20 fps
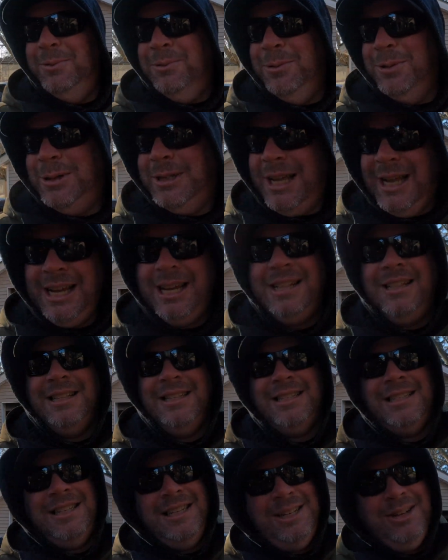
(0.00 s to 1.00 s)
We're taking
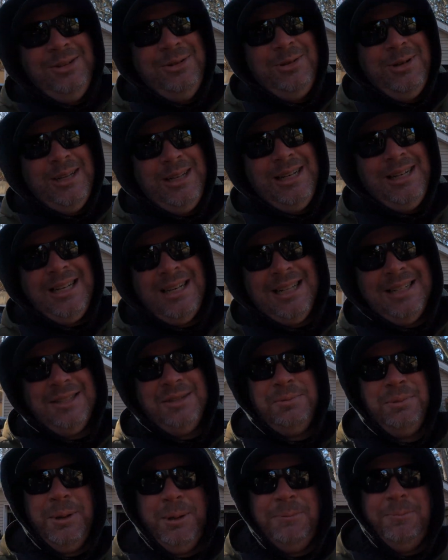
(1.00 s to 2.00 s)
Sea-Doo in to get the
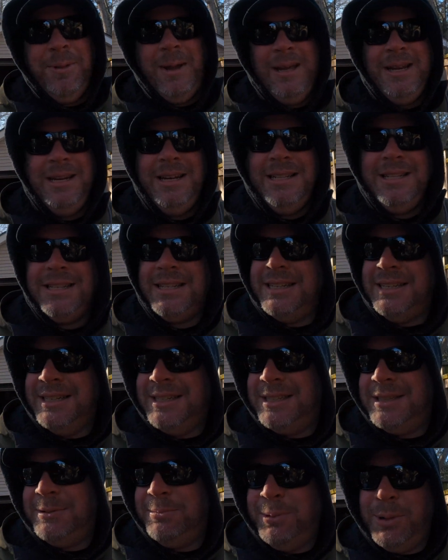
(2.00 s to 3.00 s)
spring maintenance
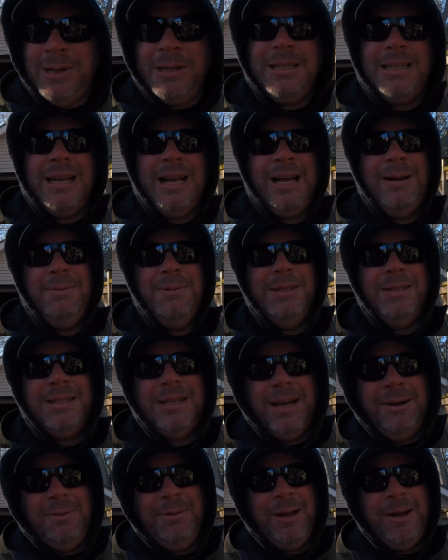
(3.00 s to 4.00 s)
because springtime is
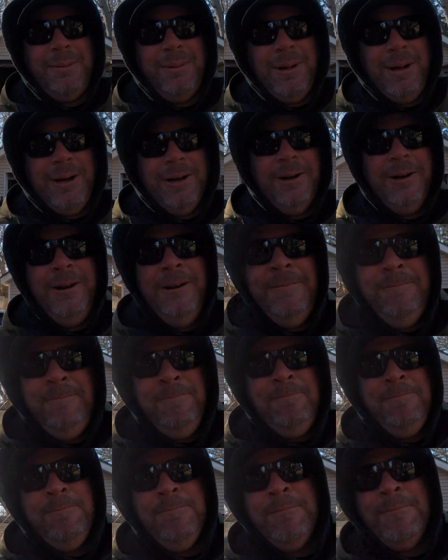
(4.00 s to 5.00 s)
coming up here.
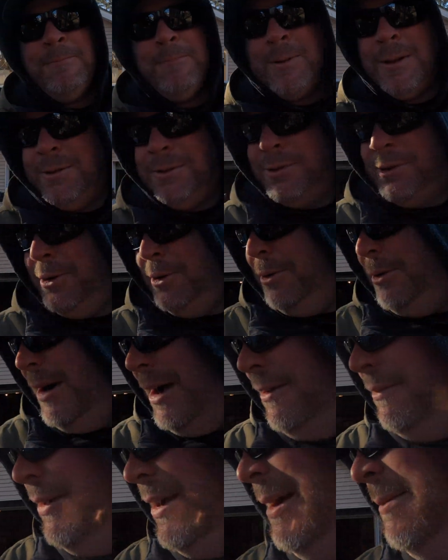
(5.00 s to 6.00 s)
So
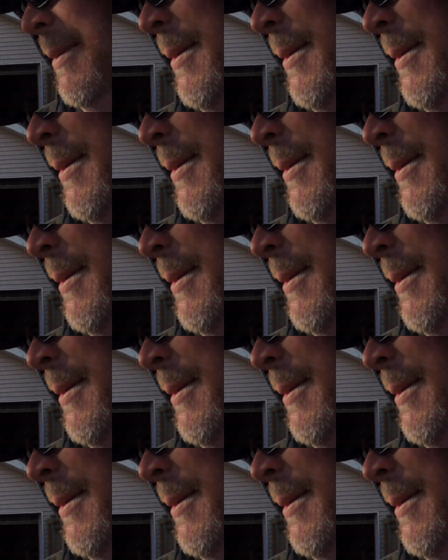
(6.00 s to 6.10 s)
I've got